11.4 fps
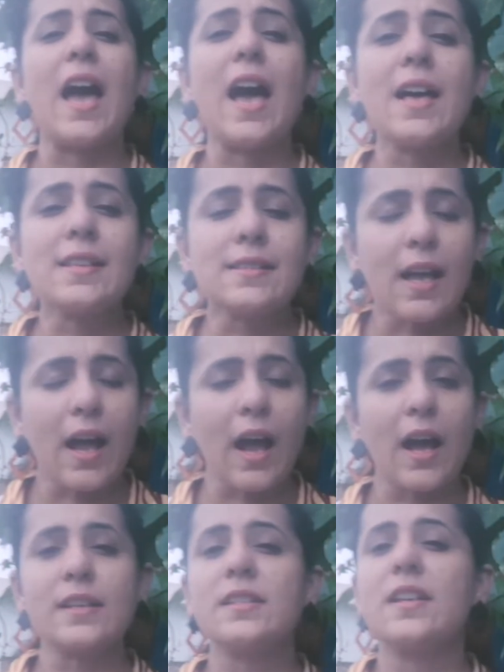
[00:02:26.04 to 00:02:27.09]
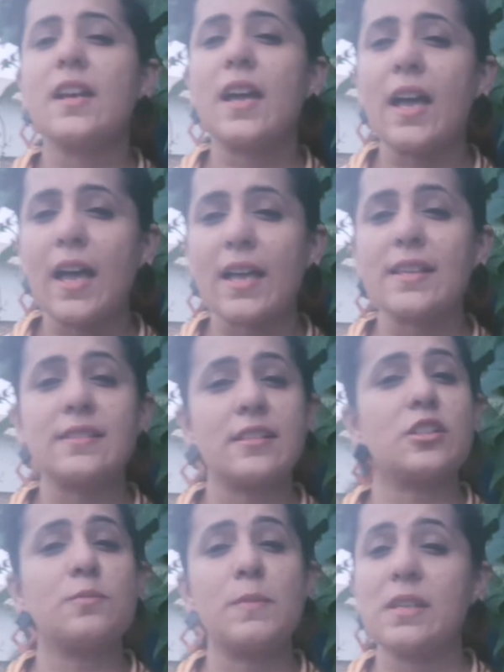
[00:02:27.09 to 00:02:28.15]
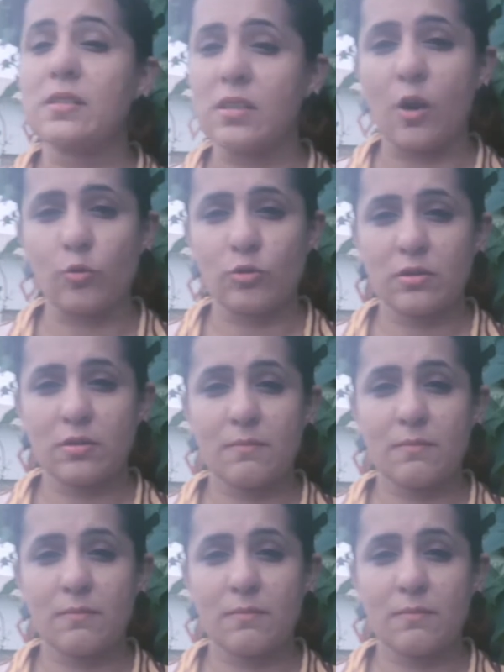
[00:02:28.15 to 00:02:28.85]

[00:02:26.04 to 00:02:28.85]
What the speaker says: As hard as it may sound,